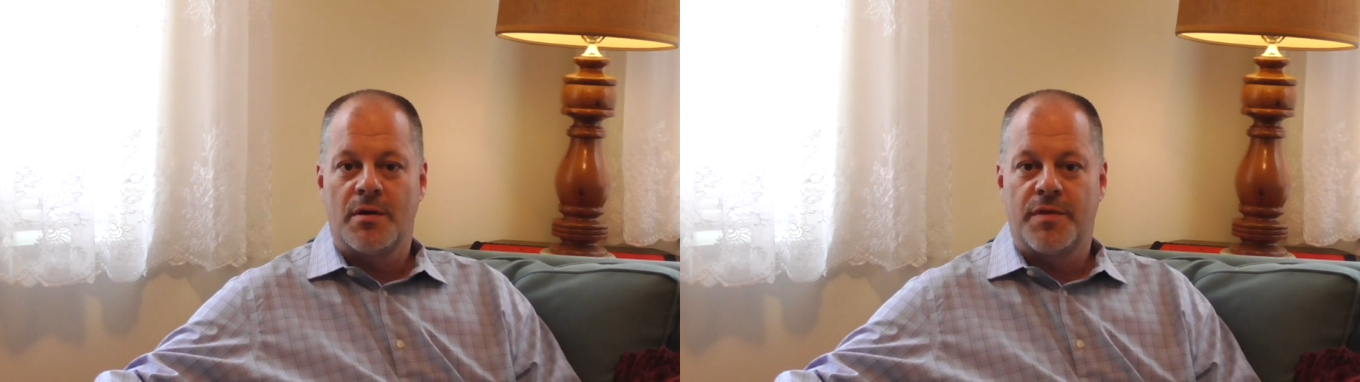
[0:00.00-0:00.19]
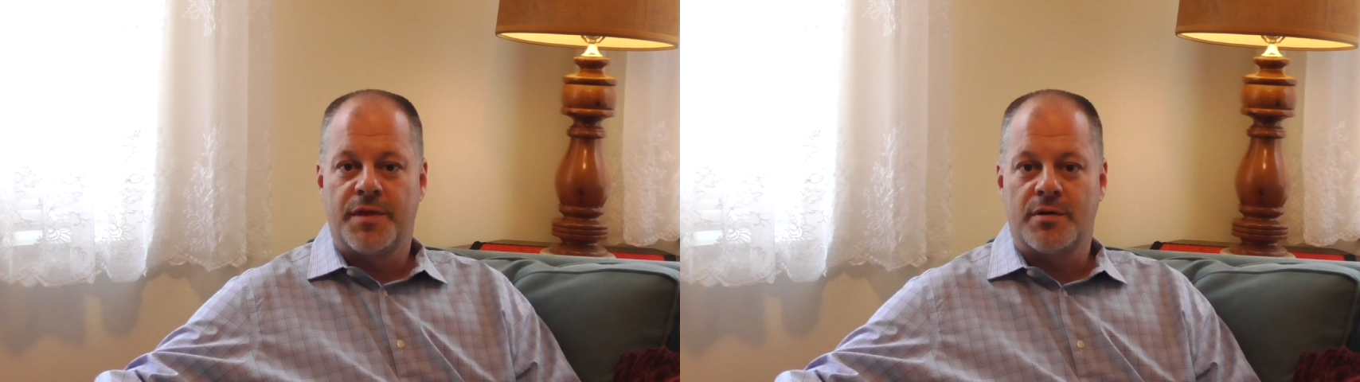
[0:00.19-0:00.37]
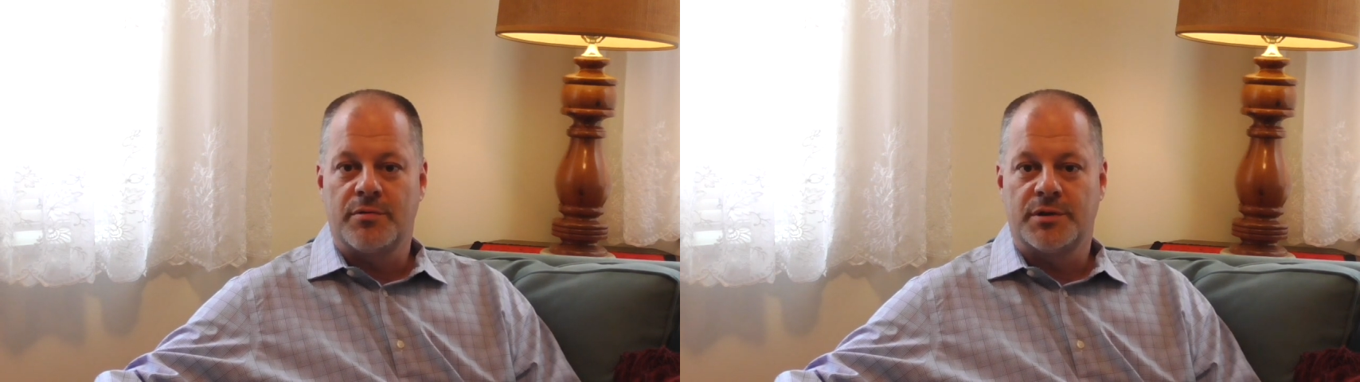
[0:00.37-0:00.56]

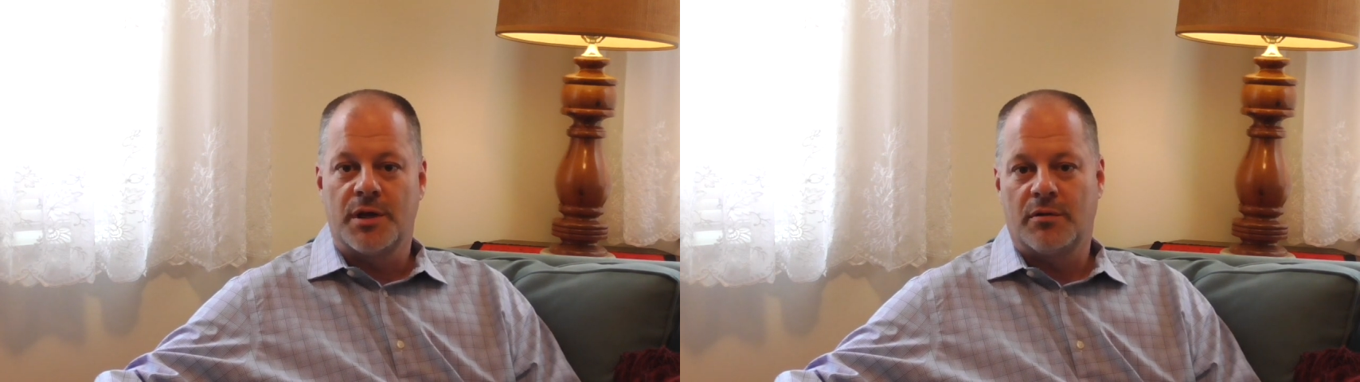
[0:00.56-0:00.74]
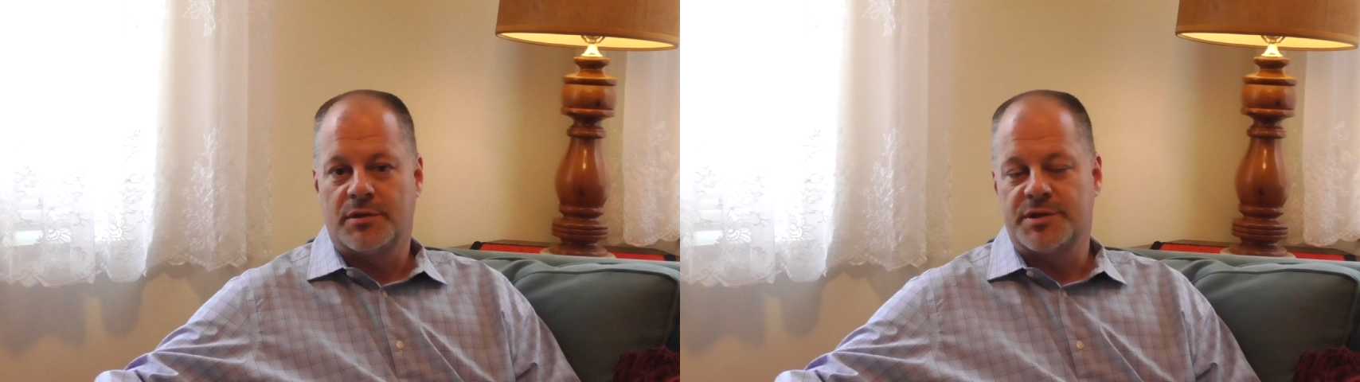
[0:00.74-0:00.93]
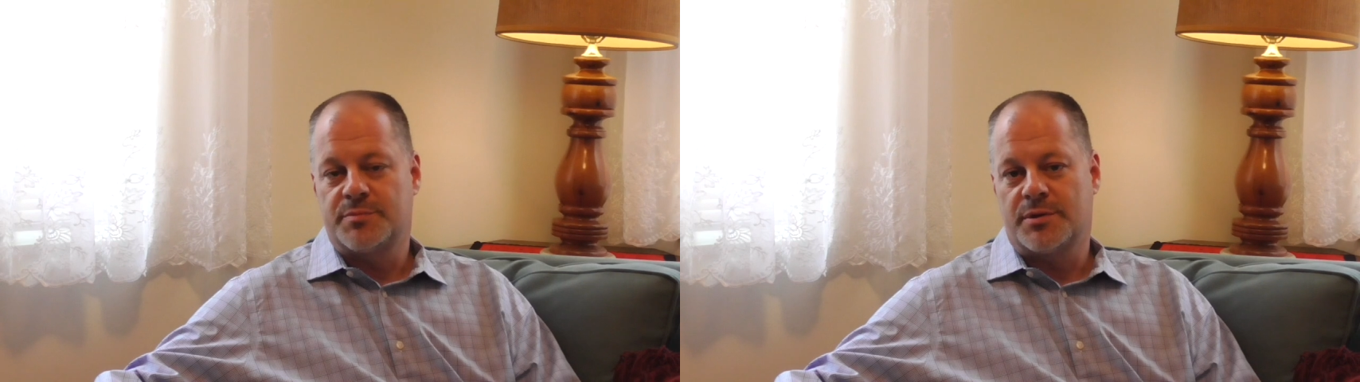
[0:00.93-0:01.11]
through the
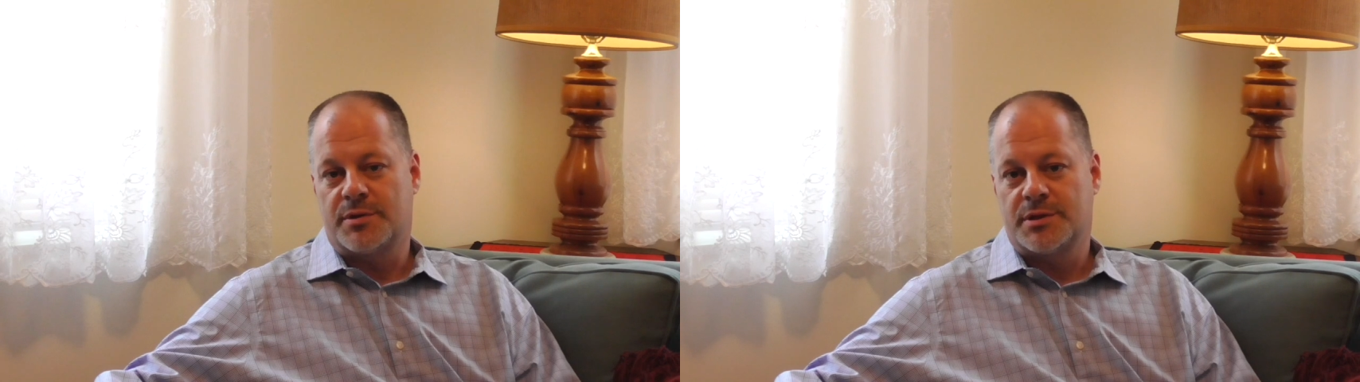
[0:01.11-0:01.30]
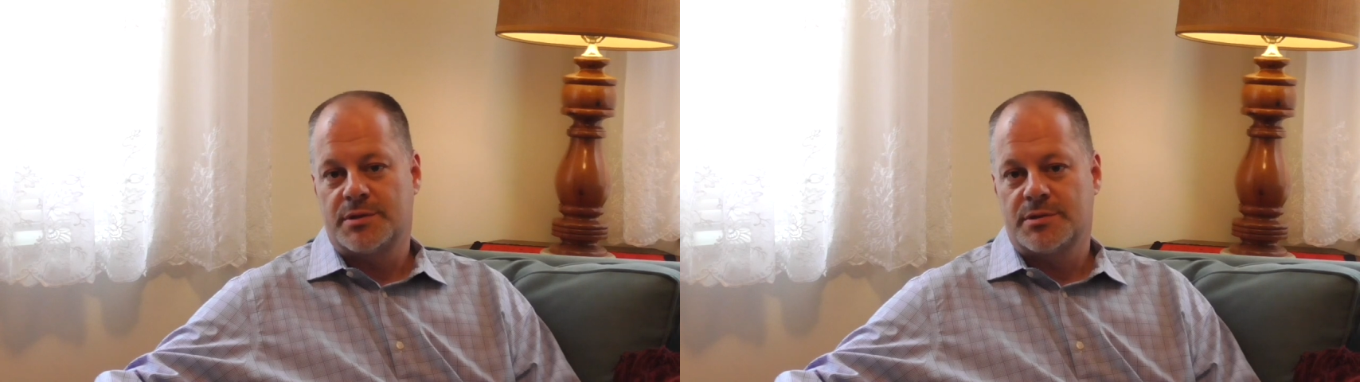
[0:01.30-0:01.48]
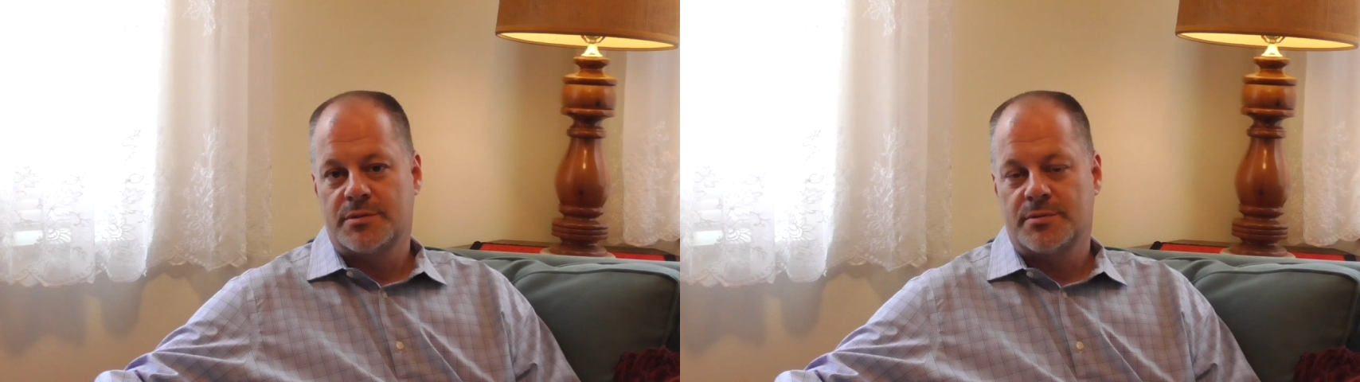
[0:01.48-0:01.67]
Holy Spirit.